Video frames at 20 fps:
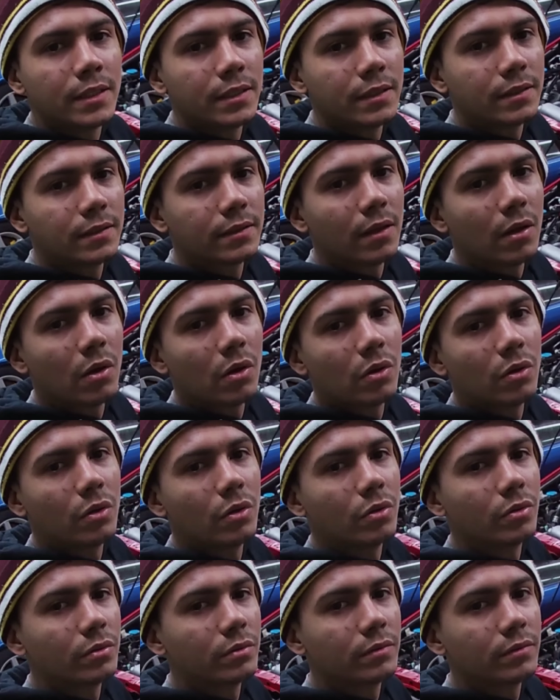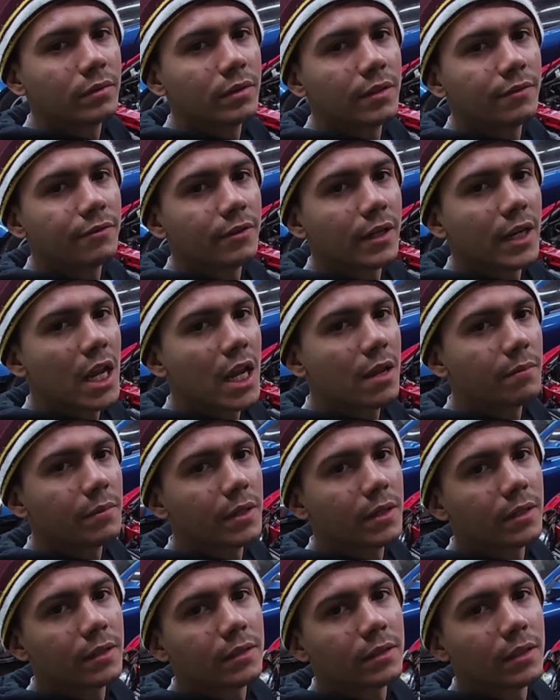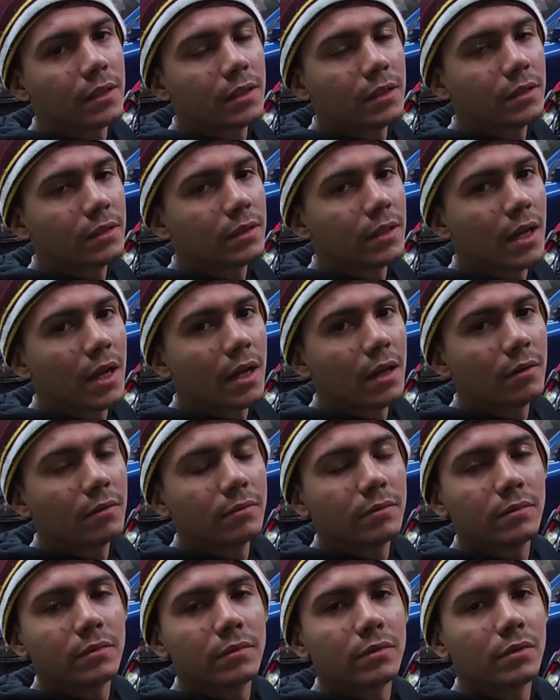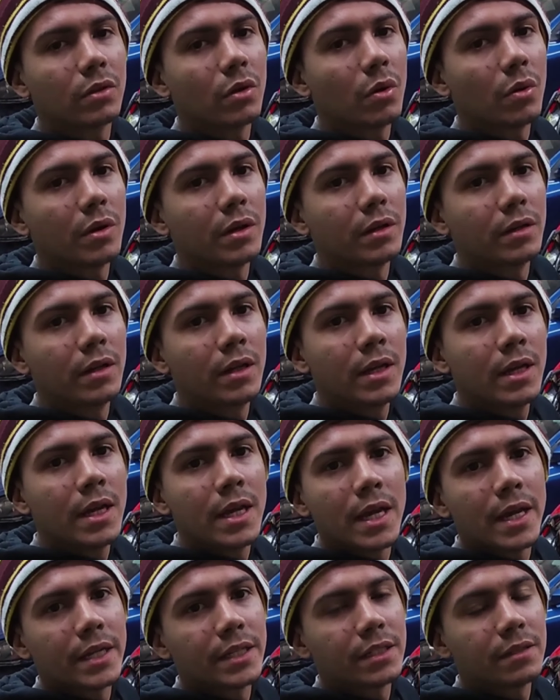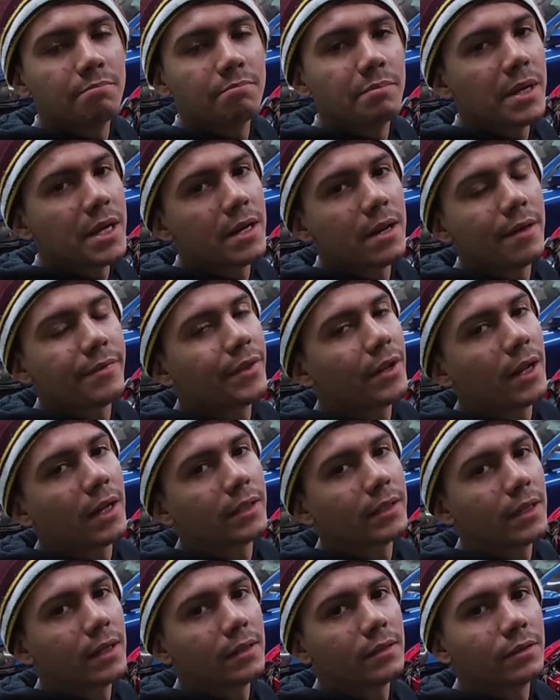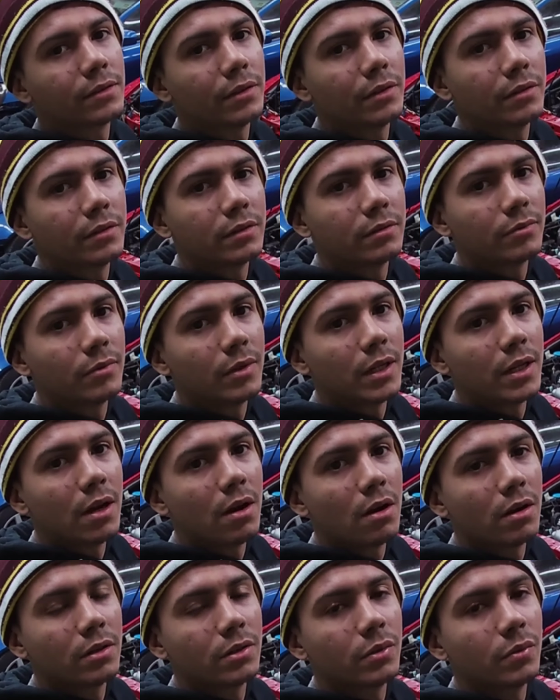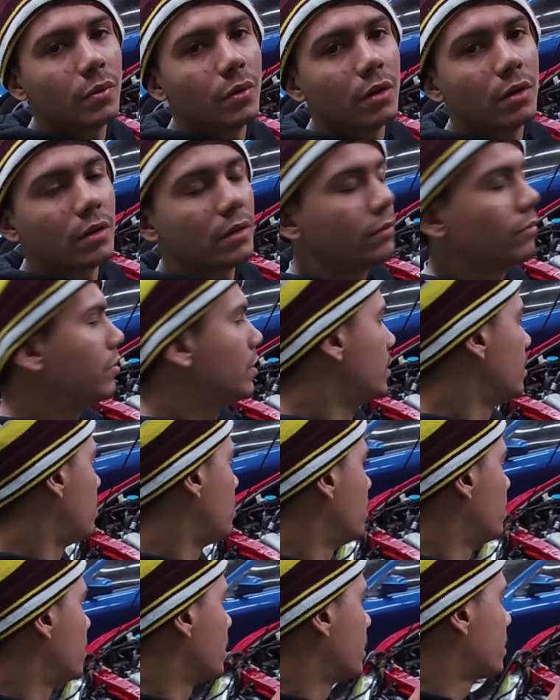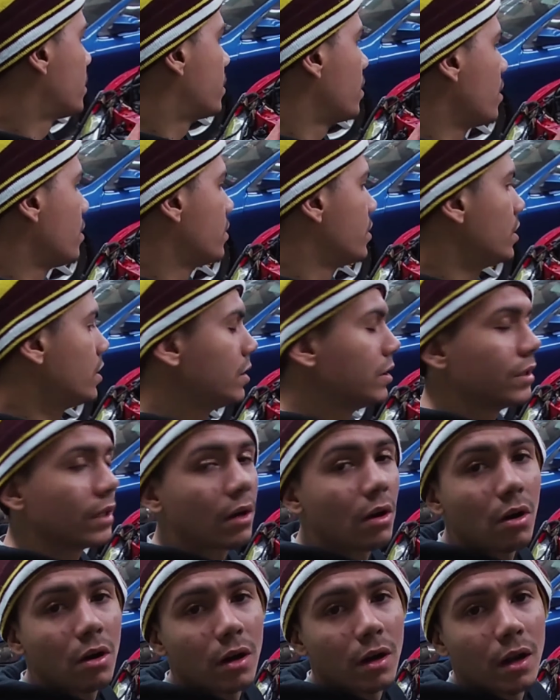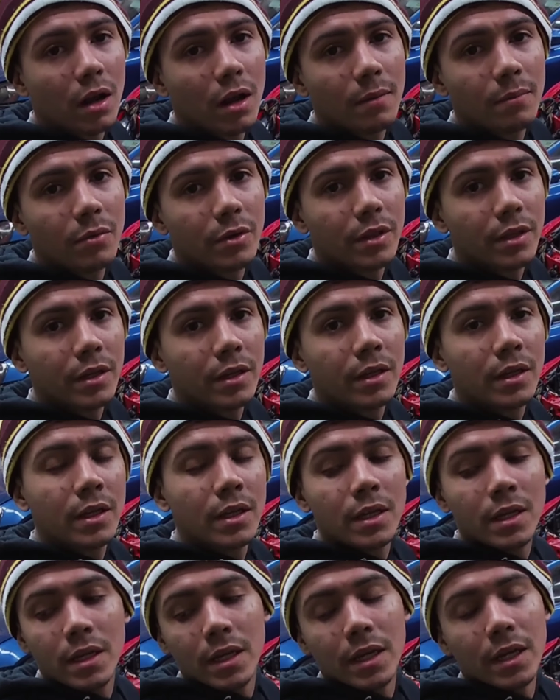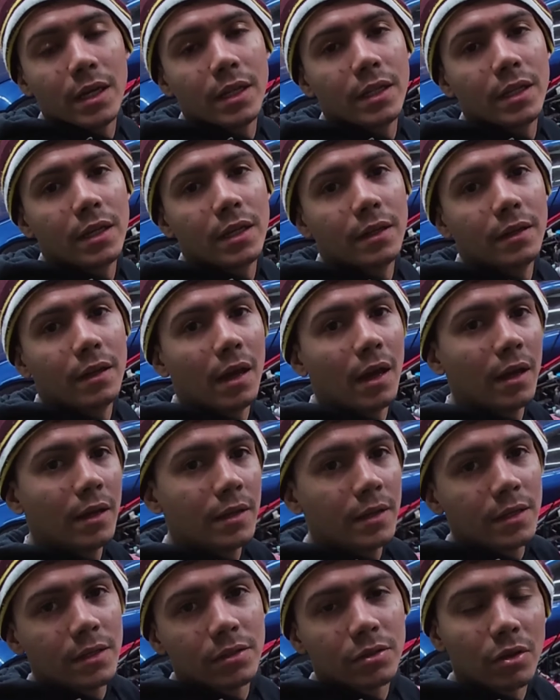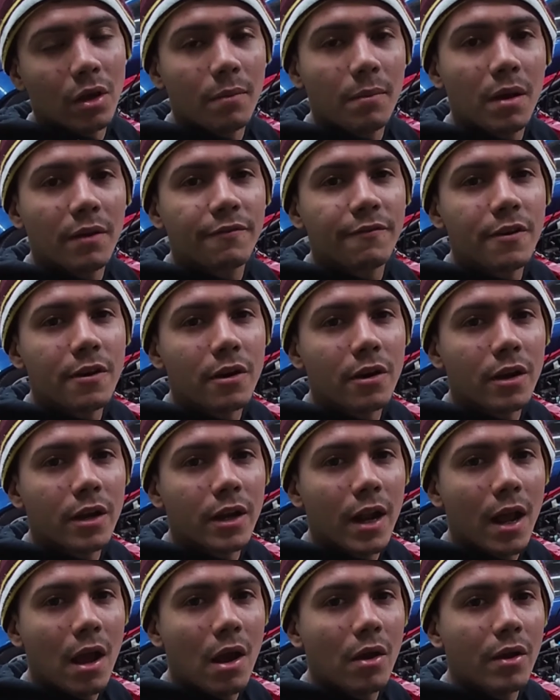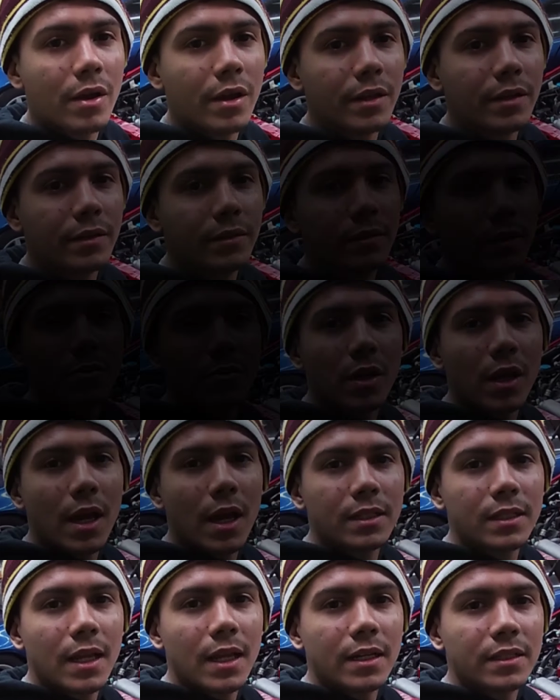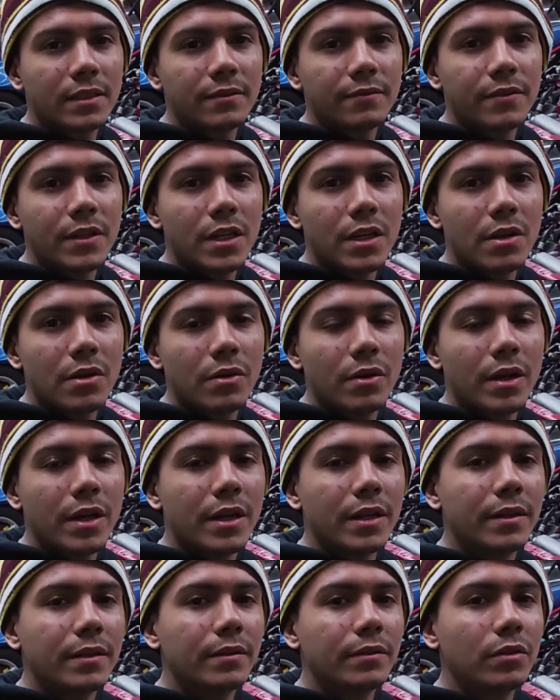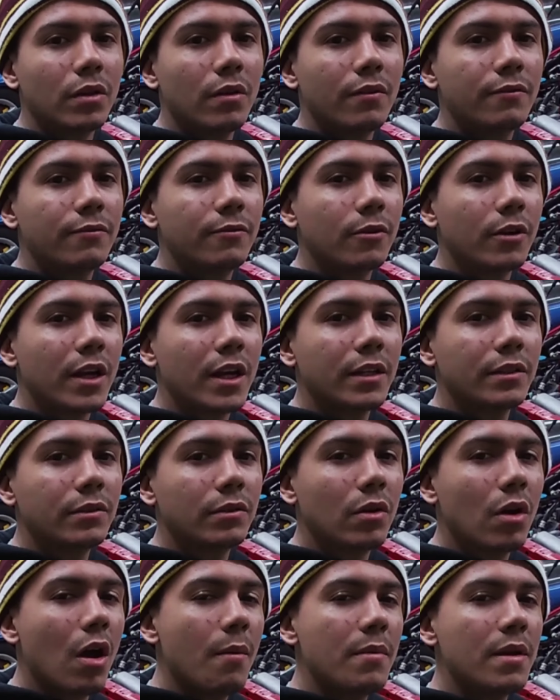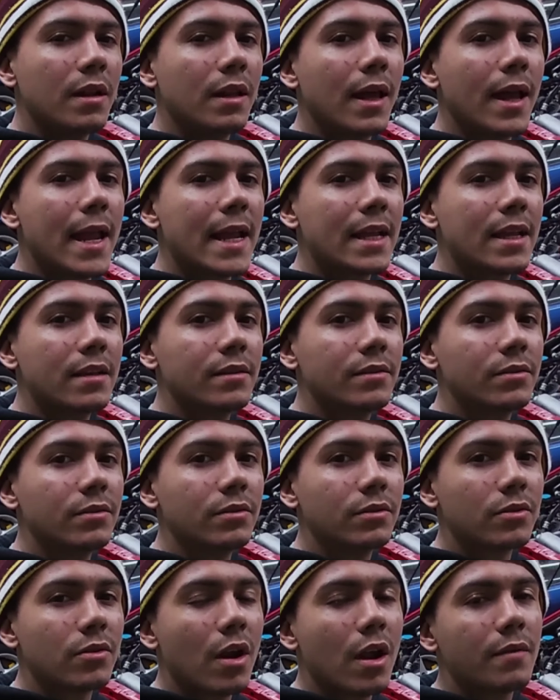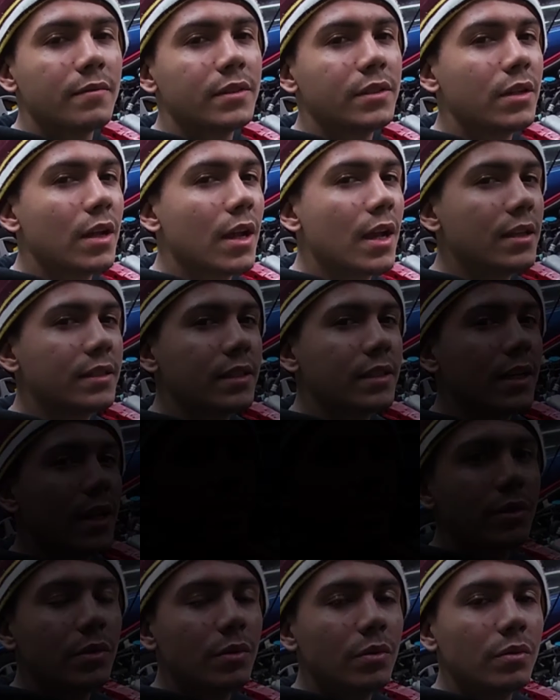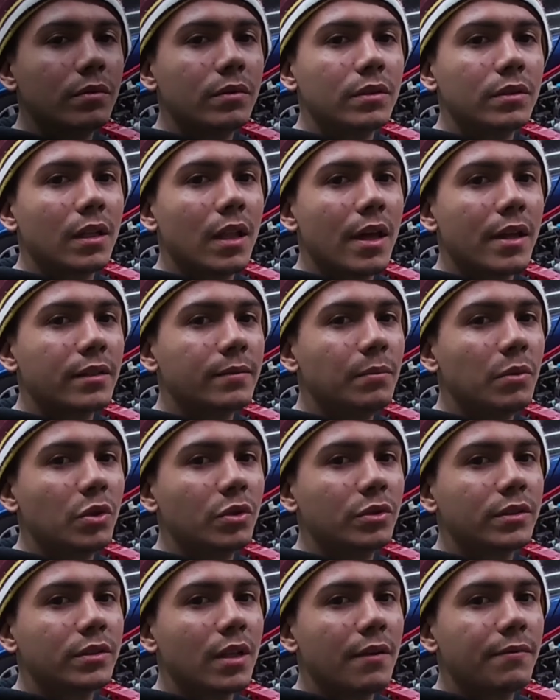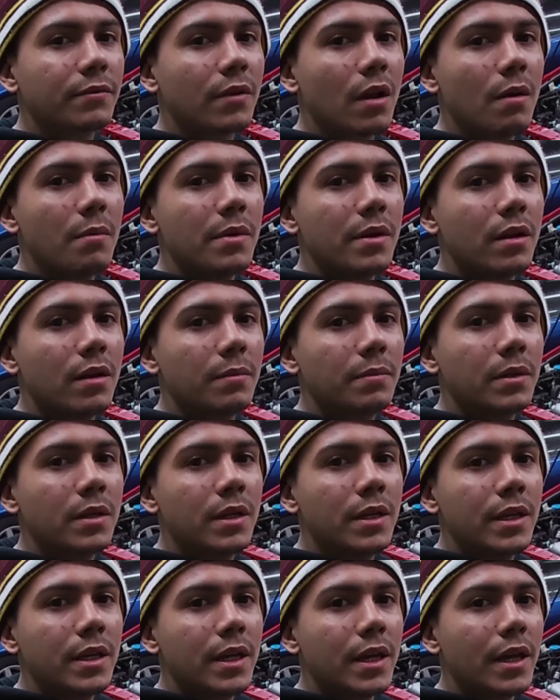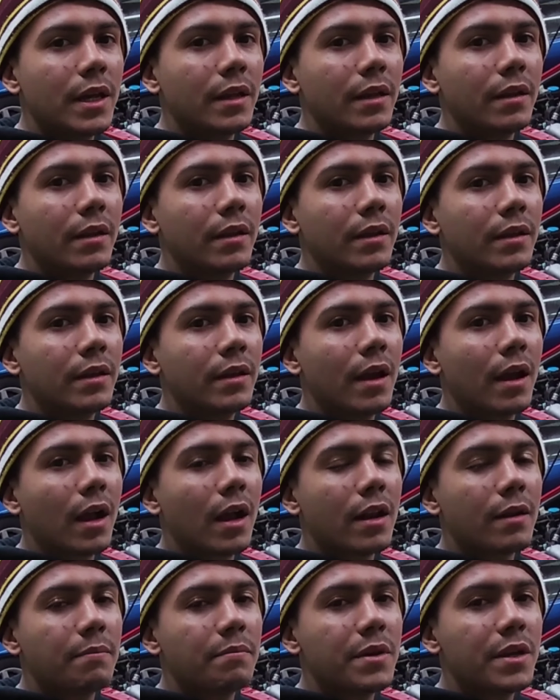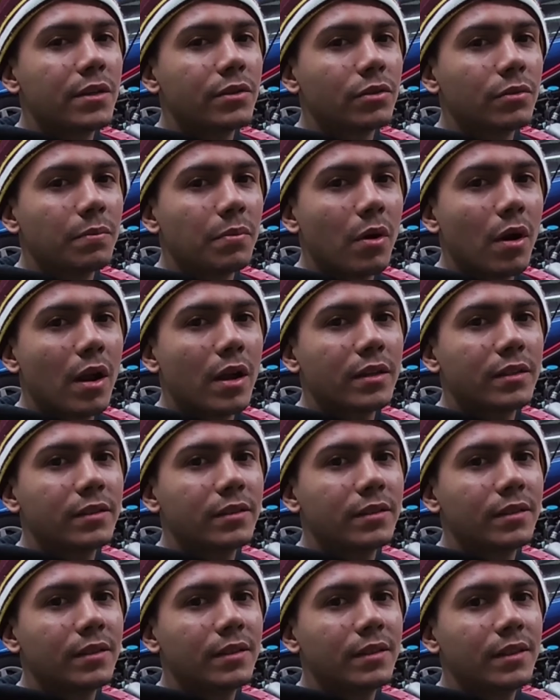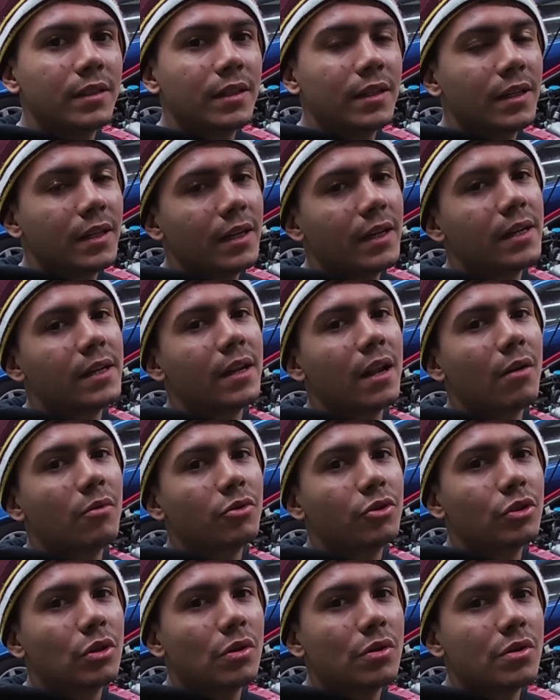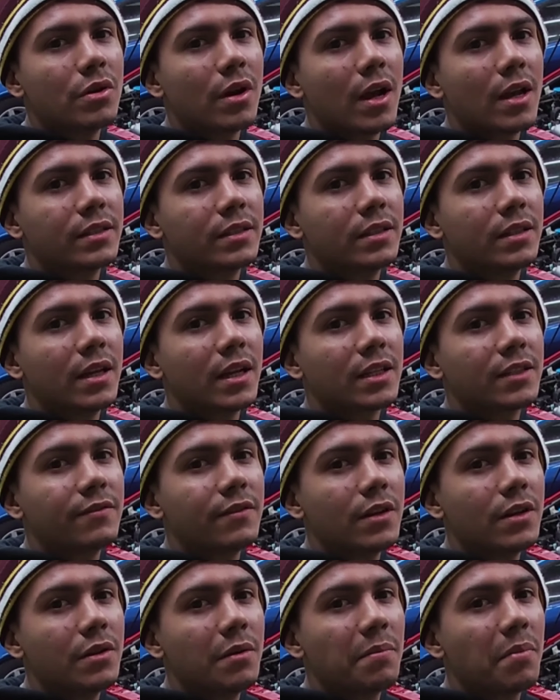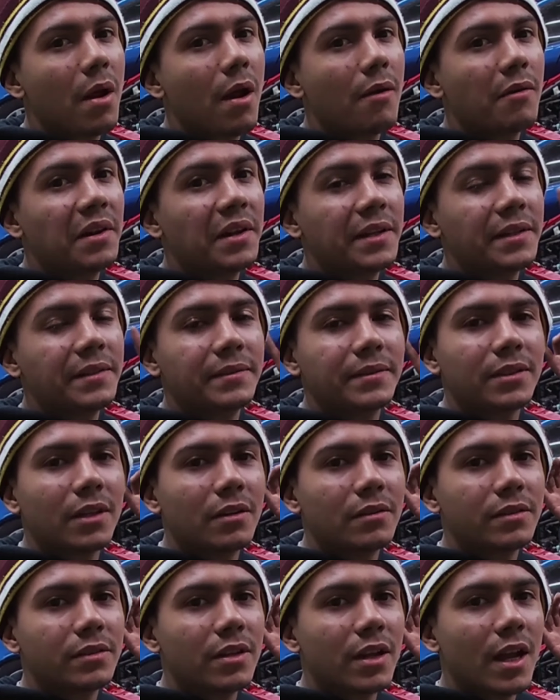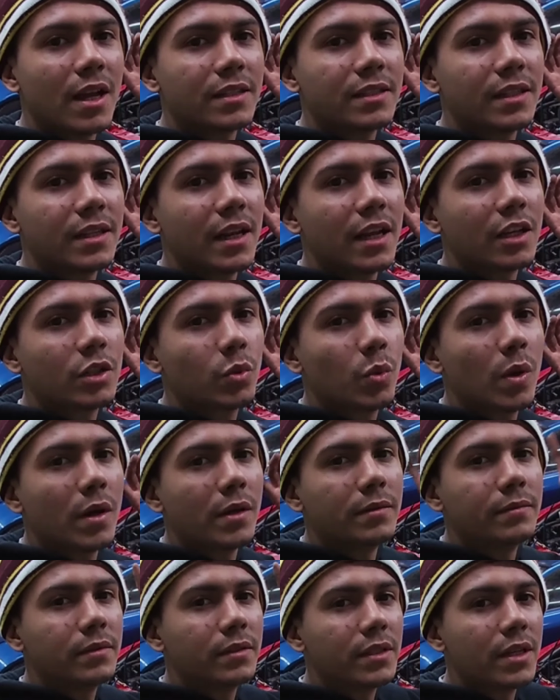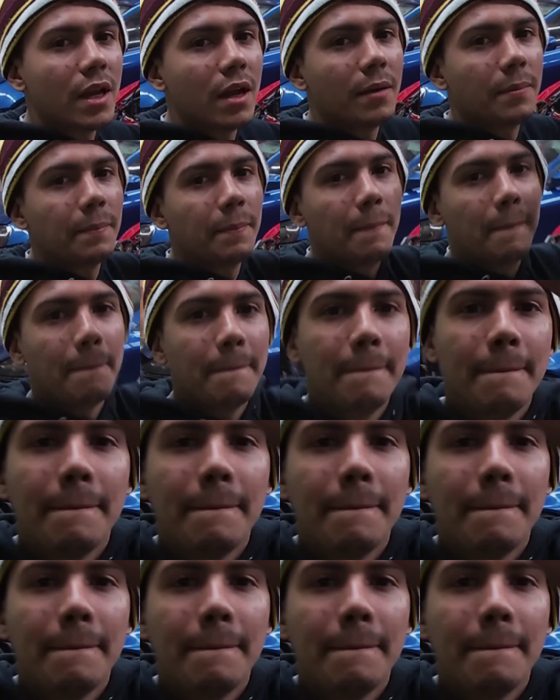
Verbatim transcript: this is a whole different game because he's not going engine bay nothing like that so it's really hard to work with all the accessories the car come with it and then so I'm gonna figure it out and so I hope you guys like this video and don't forget to comment like and subscribe see you guys stay tuned there's a lot of stuff coming up and I got a big surprise and I will show you guys in next video probably. So I'll see you guys in the next one. See ya.